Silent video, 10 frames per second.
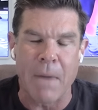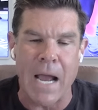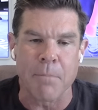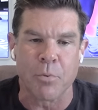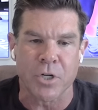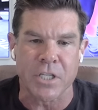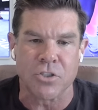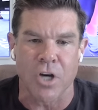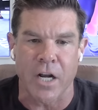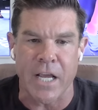
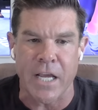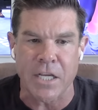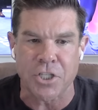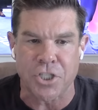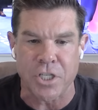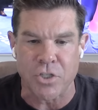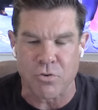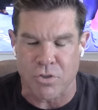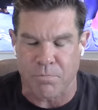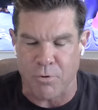MyBookie.ag,
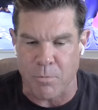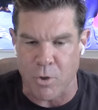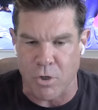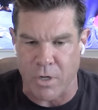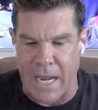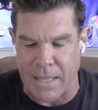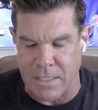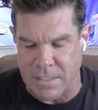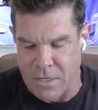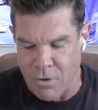use the promo code
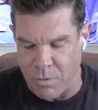ATLAS.